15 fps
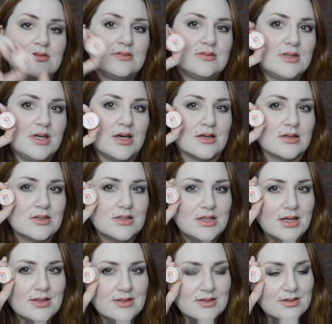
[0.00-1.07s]
Yeah,
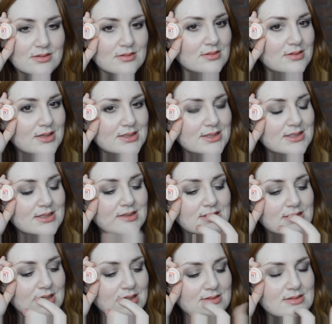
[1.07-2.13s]
not the
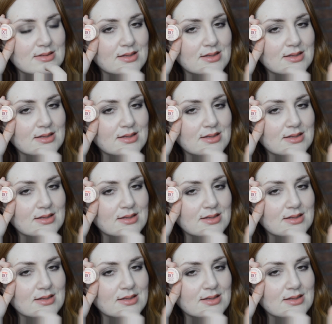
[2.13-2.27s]
intense